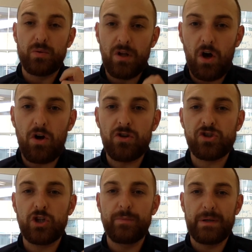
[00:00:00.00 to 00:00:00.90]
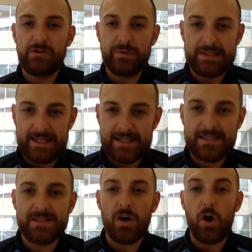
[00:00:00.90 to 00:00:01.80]
will also be
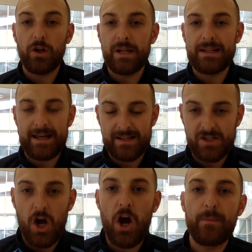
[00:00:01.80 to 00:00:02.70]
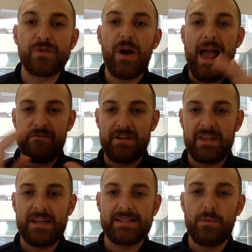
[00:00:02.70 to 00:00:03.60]
released on Ladders at Home, so
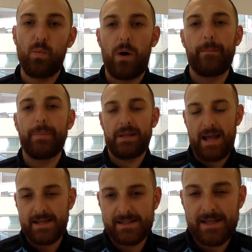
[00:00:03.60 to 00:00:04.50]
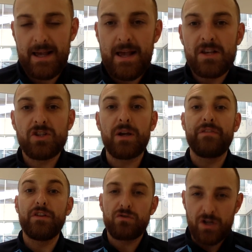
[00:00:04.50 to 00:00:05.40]
everything is in one place. So
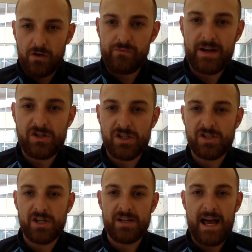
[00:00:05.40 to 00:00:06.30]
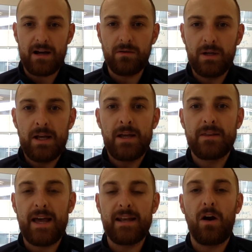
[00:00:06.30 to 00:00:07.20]
if you don't register now,
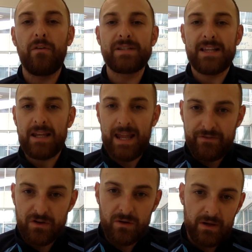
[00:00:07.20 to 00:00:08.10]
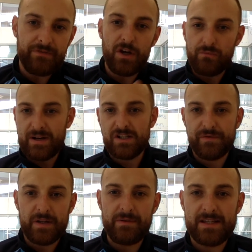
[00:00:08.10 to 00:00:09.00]
then obviously if you don't register
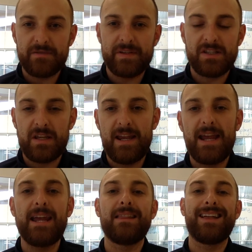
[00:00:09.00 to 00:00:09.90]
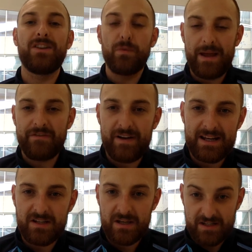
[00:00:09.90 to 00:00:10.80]
for the rest of this year, then you may find
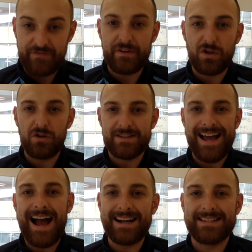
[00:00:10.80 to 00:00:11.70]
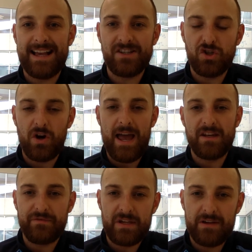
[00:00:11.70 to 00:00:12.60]
it difficult to access your end
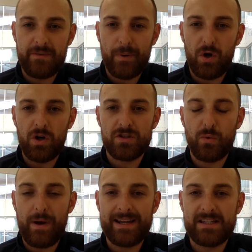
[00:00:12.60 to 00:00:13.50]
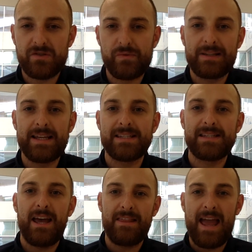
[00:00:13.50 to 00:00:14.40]
of year report when it is released
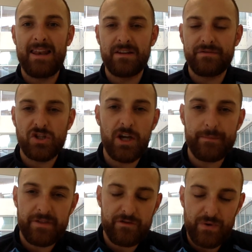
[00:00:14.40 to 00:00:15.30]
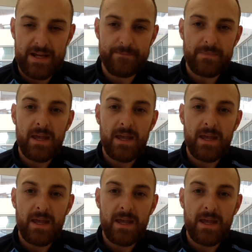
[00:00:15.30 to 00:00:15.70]
at the end of term 3.